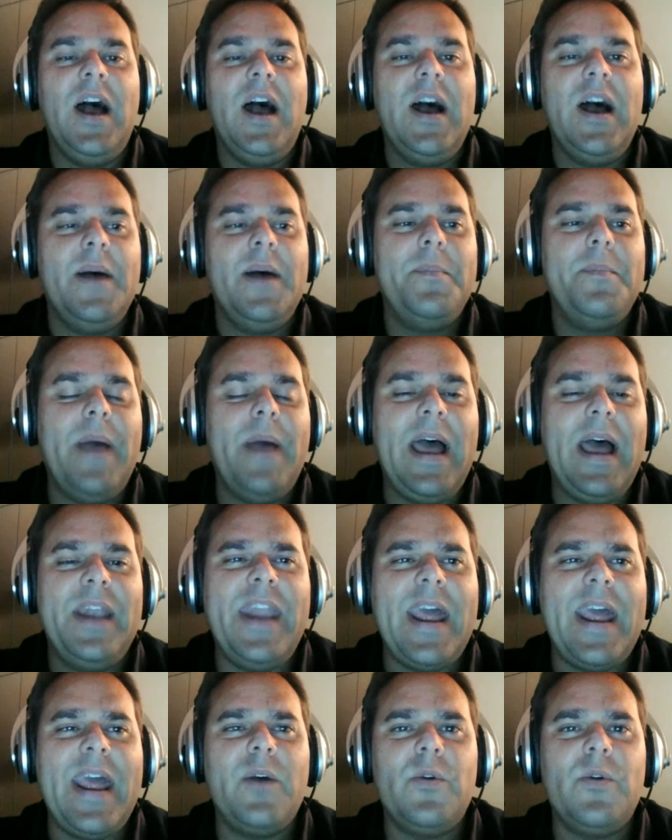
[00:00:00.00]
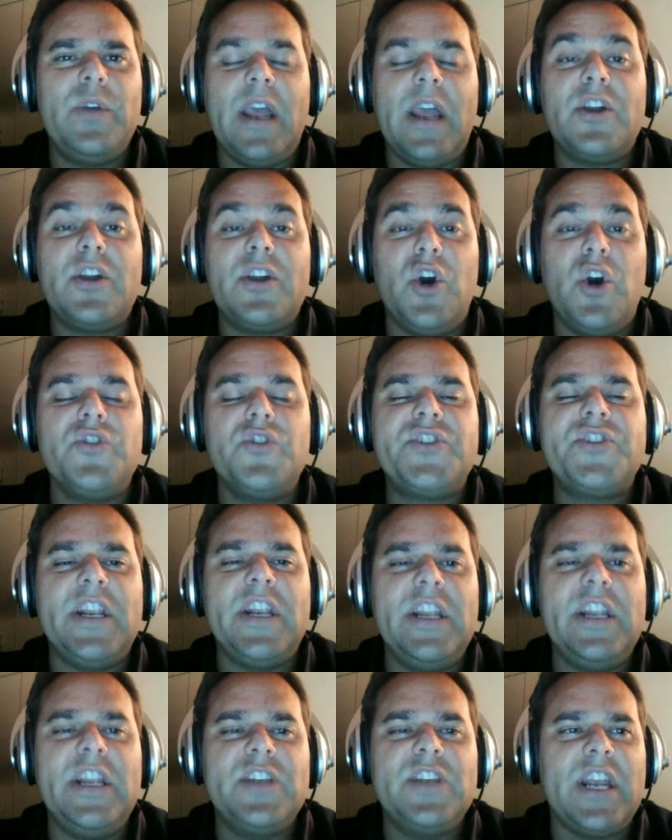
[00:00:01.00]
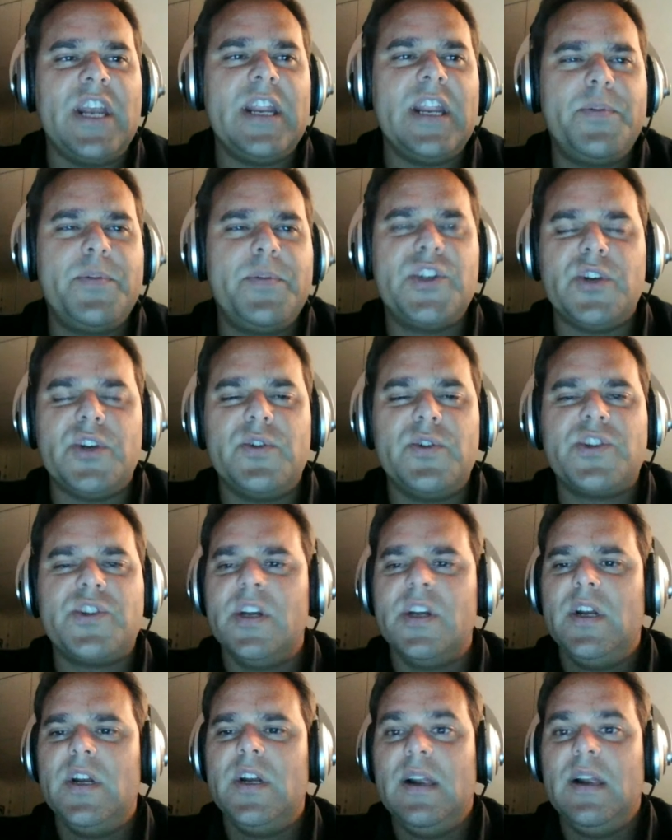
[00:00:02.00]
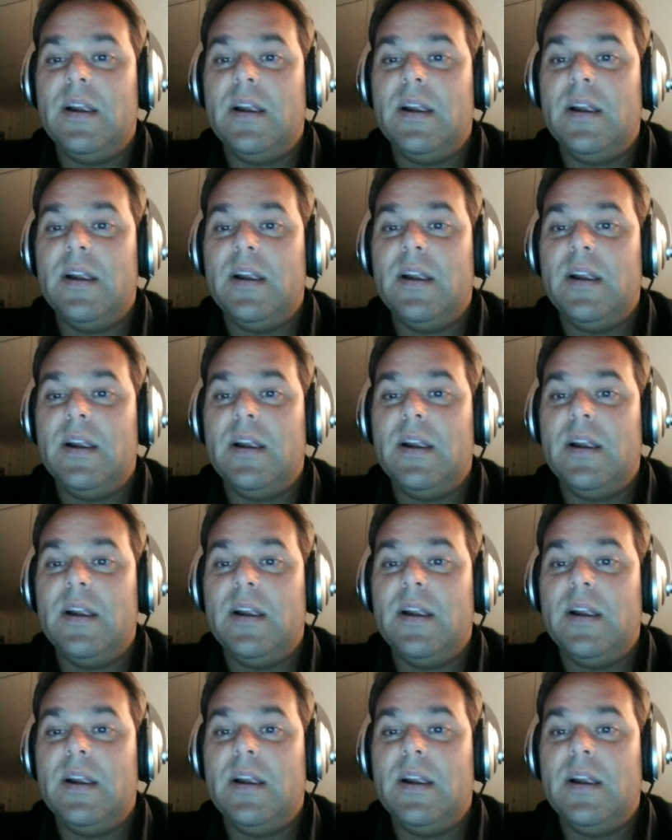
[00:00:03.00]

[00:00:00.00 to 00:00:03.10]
and now, yeah, content is getting produced